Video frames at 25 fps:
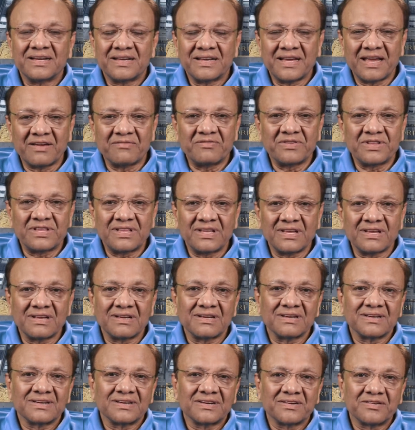Everything
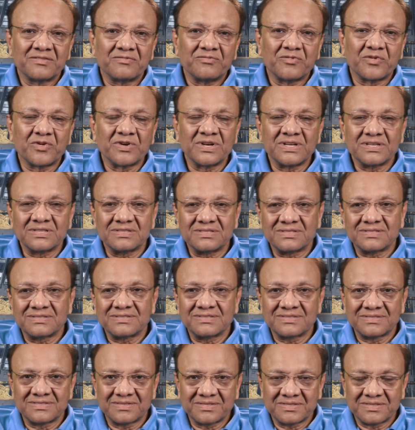for
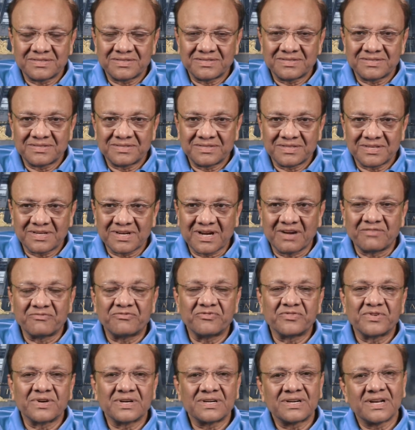his
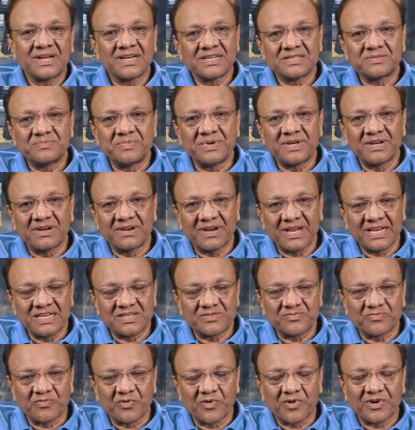comfort has been
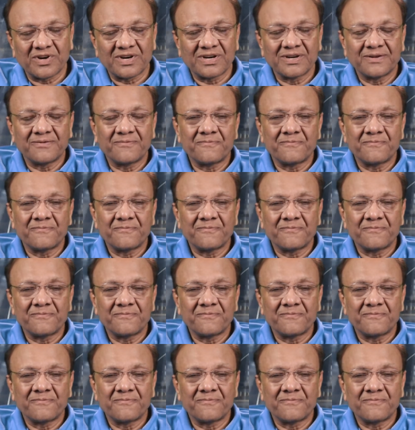arranged for.